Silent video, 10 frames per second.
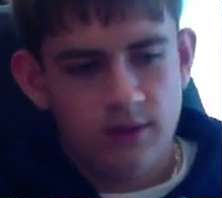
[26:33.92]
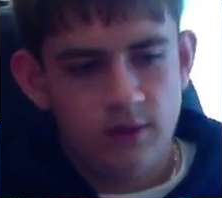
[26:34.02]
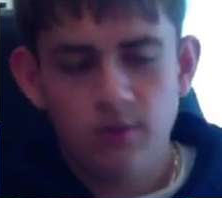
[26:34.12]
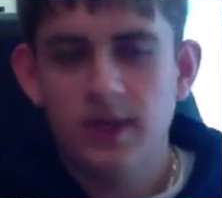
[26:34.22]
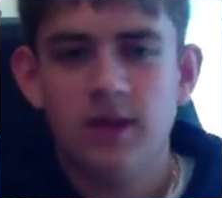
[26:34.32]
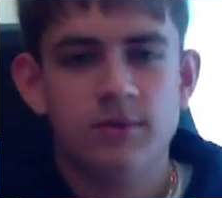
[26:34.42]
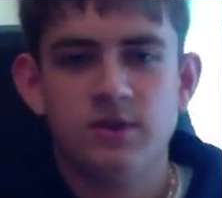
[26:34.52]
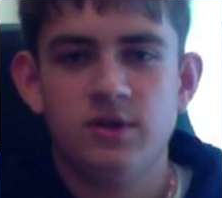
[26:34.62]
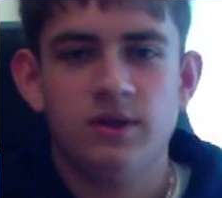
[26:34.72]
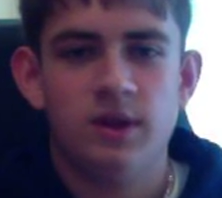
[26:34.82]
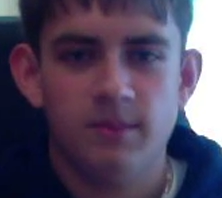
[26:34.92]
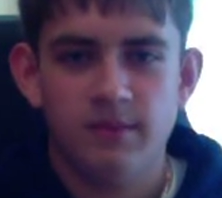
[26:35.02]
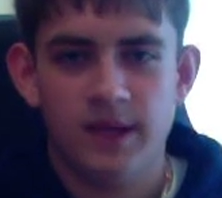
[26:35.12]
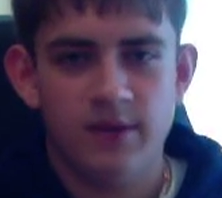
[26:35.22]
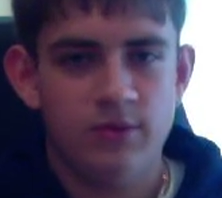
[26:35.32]
you can't return them
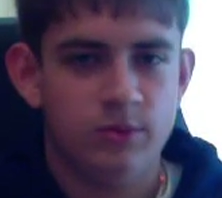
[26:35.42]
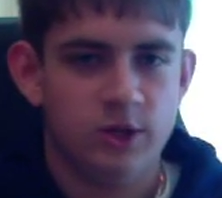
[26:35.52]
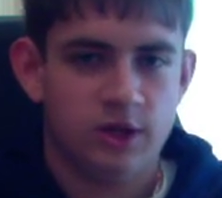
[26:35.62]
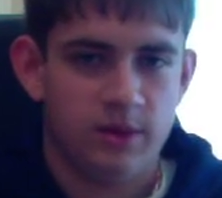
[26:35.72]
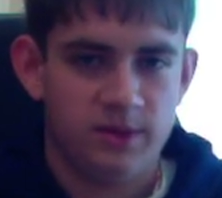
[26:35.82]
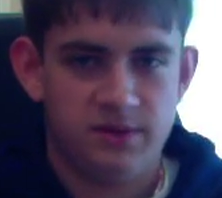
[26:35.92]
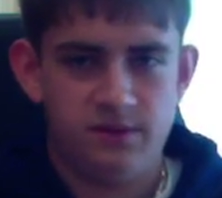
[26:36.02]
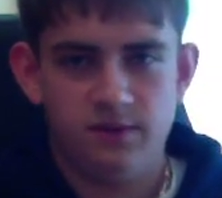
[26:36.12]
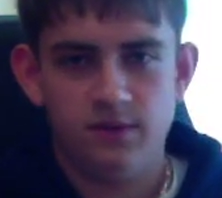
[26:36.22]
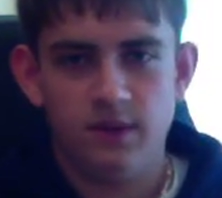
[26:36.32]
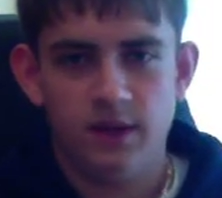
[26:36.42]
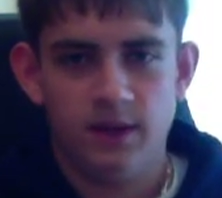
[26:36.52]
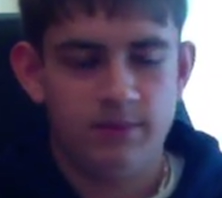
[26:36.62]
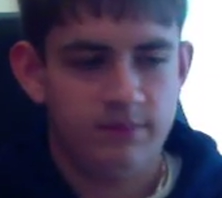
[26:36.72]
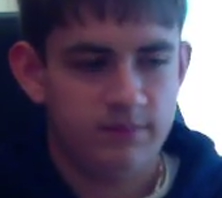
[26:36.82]
at Newberry Comics.
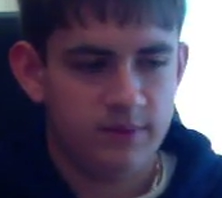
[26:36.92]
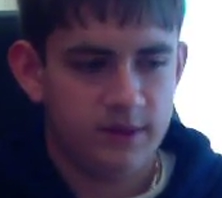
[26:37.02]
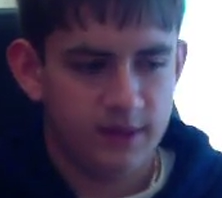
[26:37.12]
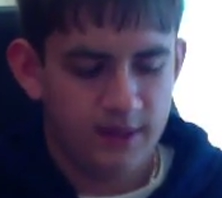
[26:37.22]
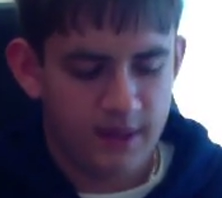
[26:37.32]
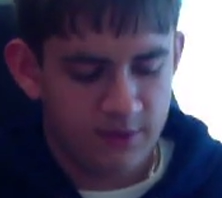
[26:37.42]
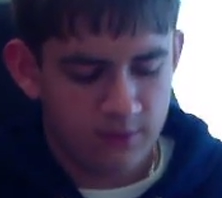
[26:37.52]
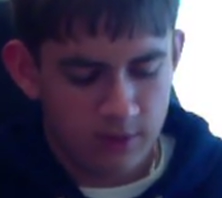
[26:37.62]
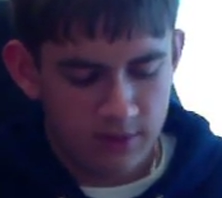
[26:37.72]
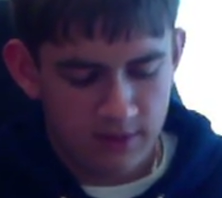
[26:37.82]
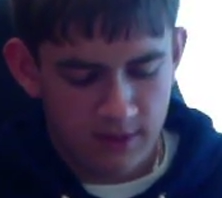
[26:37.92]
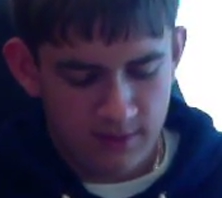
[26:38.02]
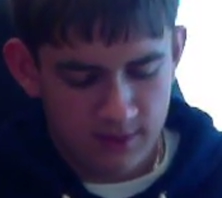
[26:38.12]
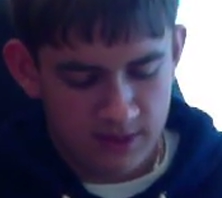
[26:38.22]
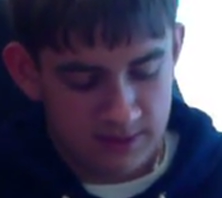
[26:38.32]
And that's one of the
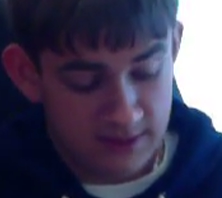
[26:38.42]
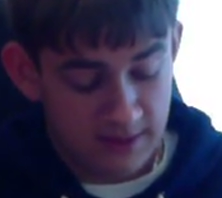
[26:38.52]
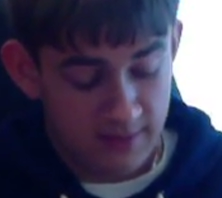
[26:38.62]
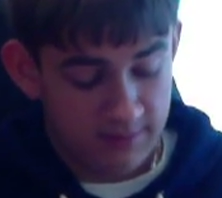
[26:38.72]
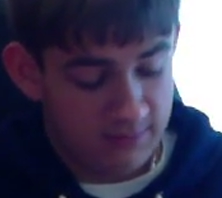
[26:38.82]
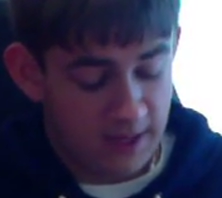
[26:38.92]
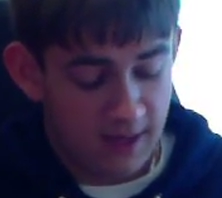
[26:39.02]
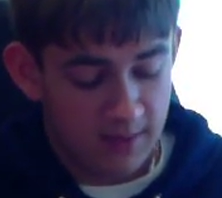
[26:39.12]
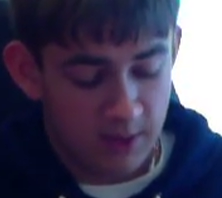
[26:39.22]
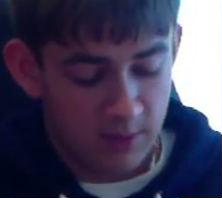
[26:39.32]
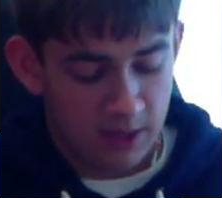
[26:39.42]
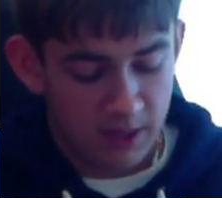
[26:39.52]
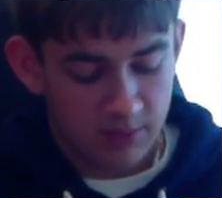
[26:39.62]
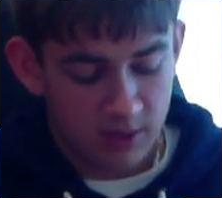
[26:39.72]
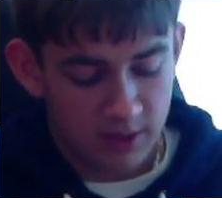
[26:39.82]
things that I hate about
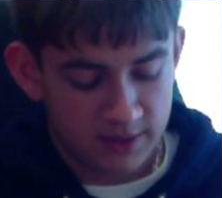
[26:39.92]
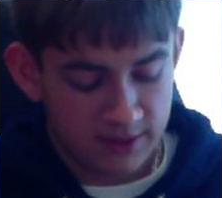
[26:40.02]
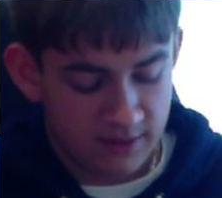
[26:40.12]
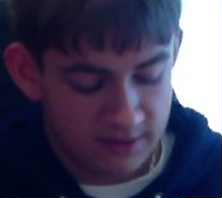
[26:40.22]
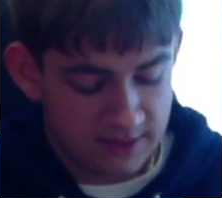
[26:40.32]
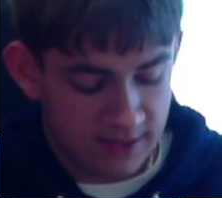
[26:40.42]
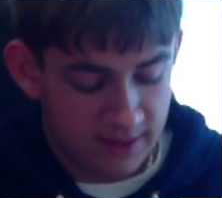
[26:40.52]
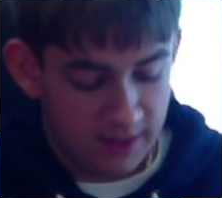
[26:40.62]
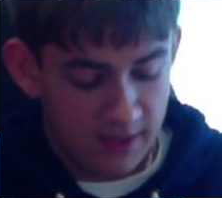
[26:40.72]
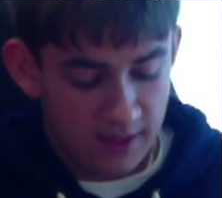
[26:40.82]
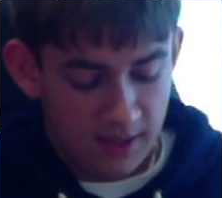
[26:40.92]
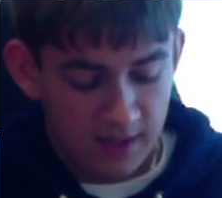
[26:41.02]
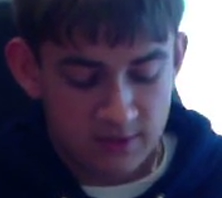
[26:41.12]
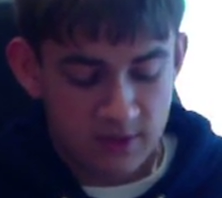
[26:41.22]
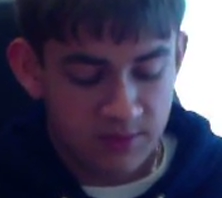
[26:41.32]
buying products there, is that
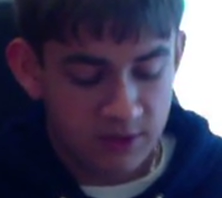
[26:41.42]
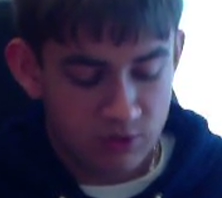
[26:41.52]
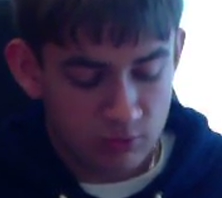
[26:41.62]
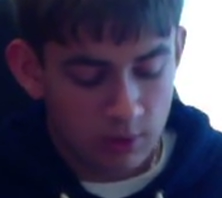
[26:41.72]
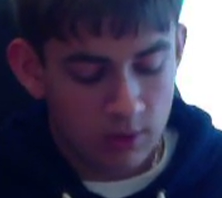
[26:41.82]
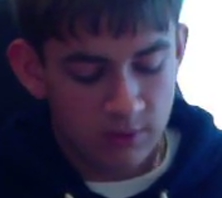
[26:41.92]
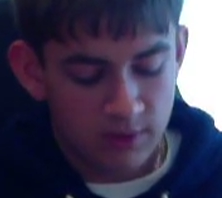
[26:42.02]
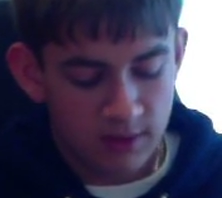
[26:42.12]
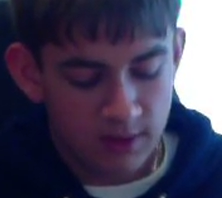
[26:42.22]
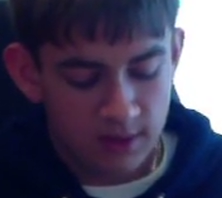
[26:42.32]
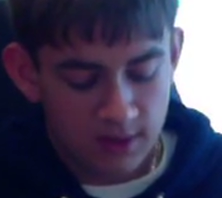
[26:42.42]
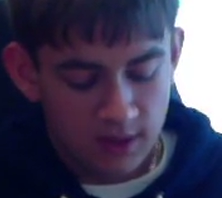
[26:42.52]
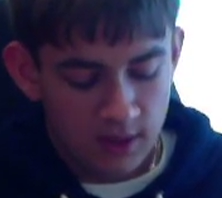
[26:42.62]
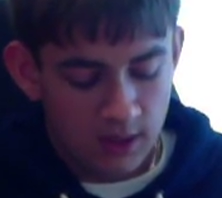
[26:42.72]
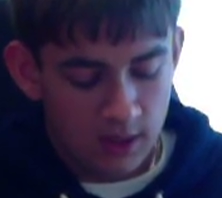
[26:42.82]
if something's wrong with it,
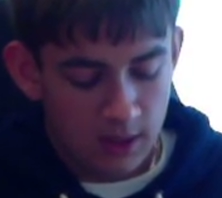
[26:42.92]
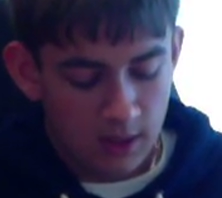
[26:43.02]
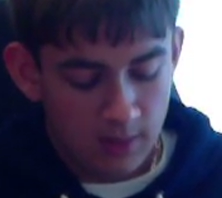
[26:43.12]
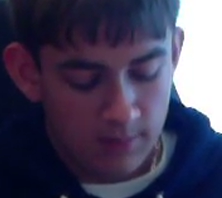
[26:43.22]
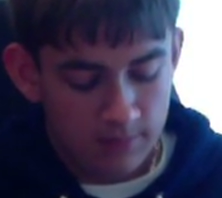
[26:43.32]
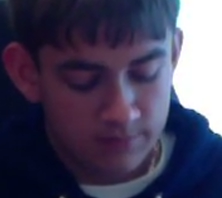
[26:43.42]
a